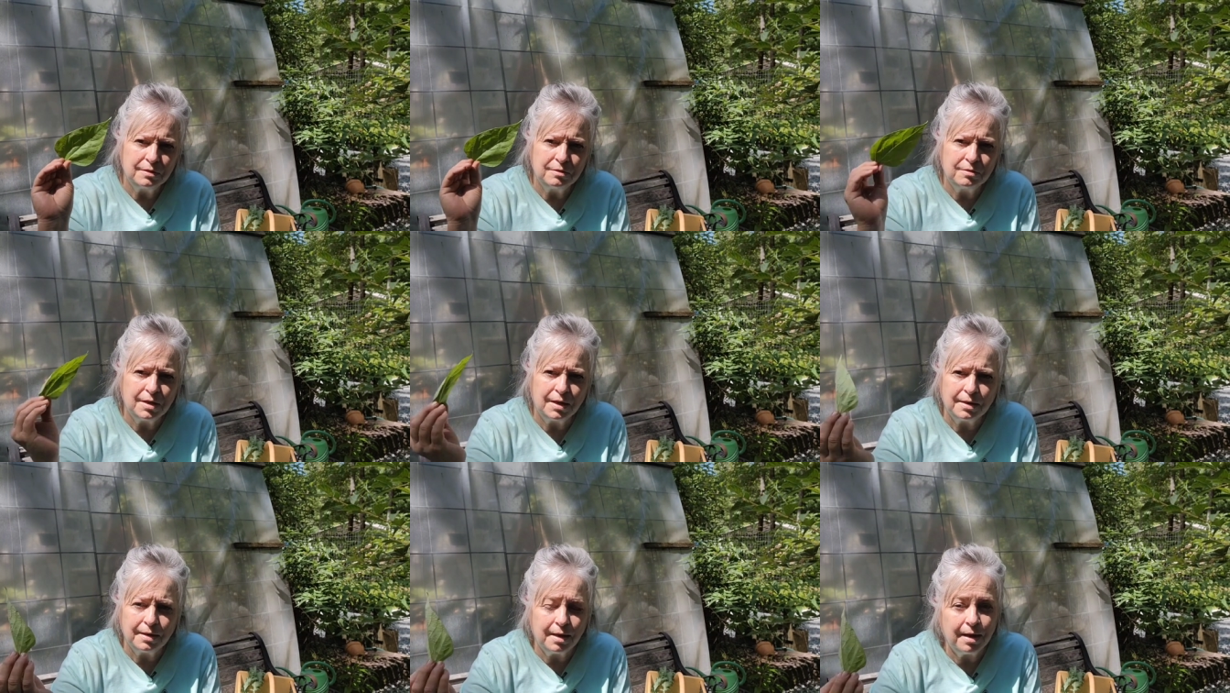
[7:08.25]
You
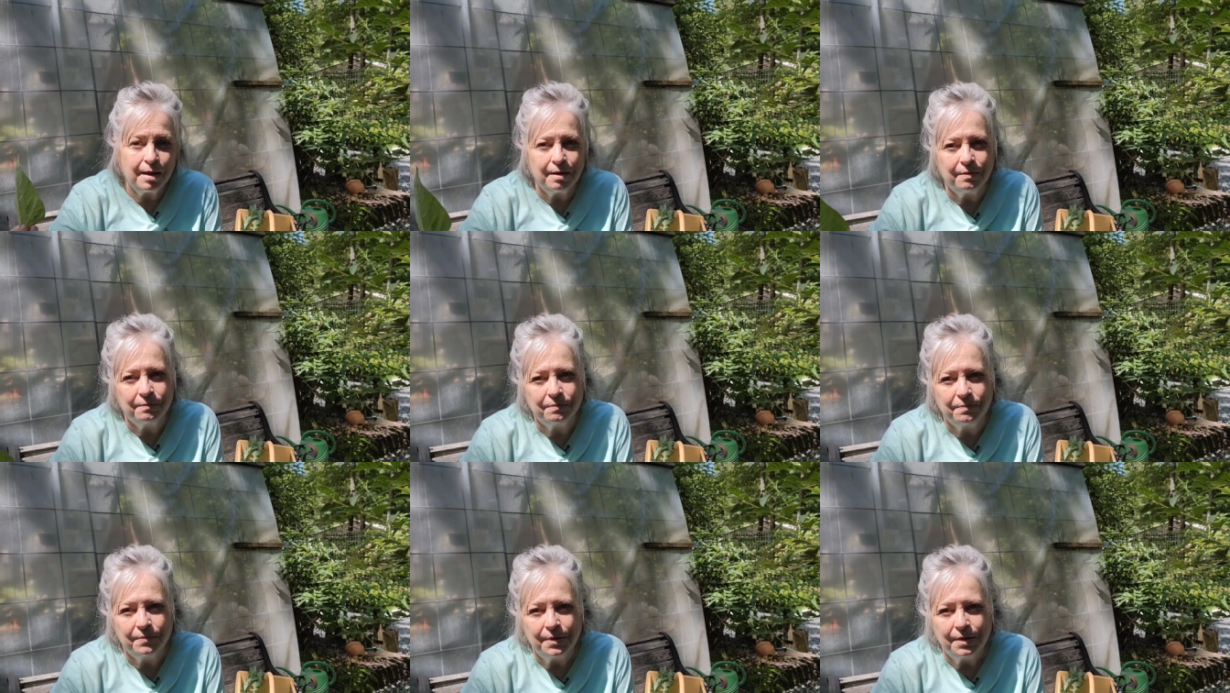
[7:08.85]
got to
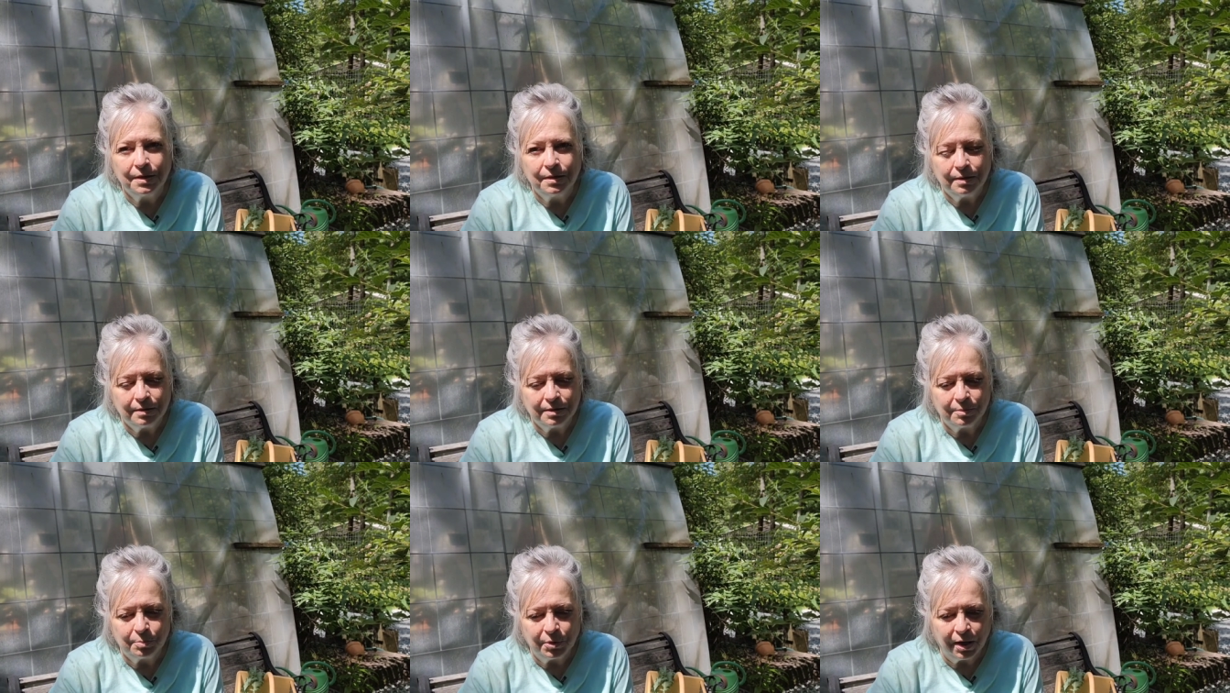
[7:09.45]
have
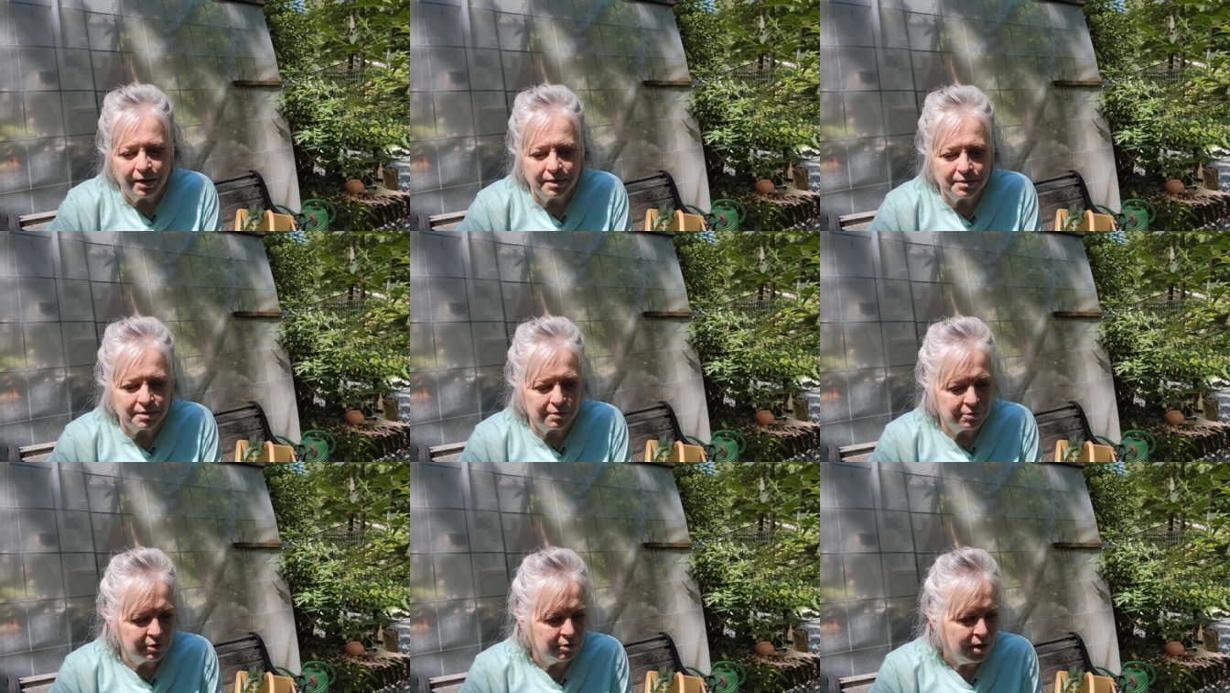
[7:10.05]
the
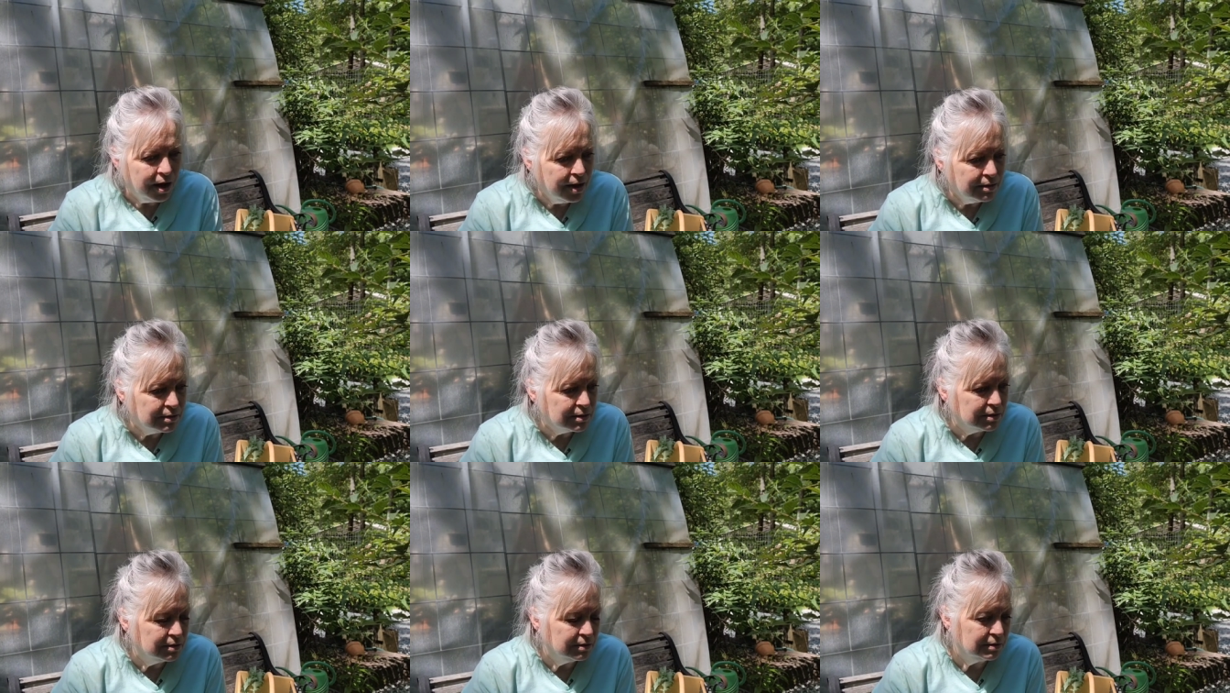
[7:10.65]
blades of the
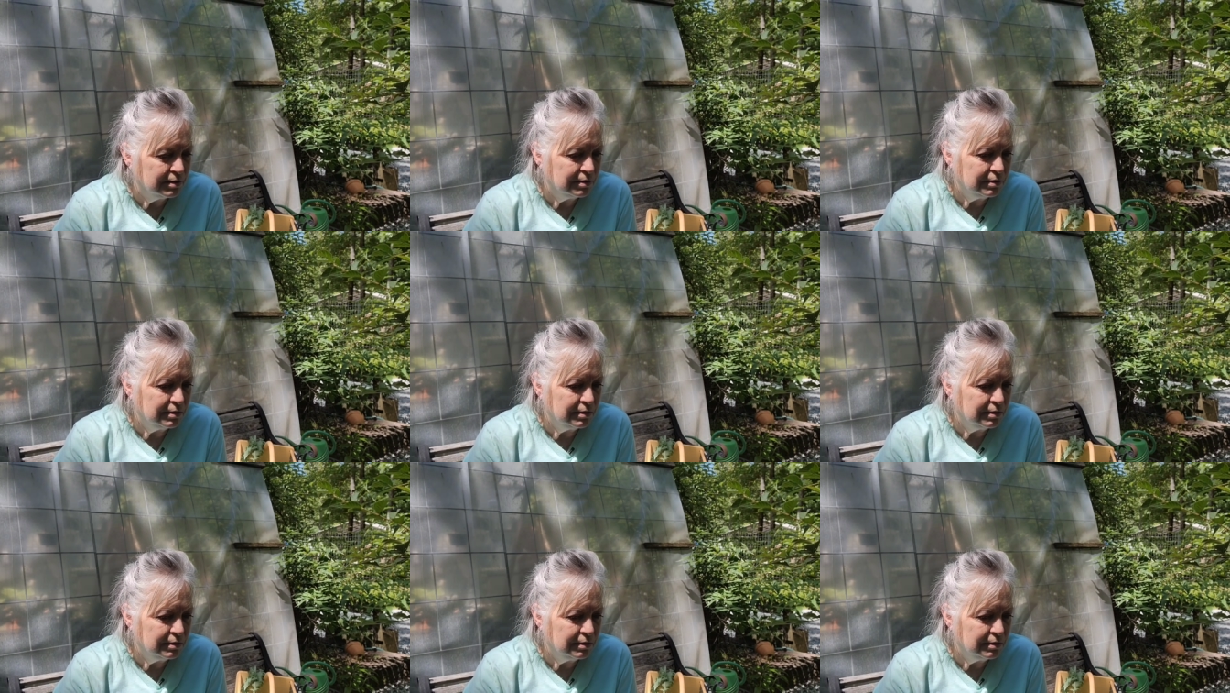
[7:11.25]
grass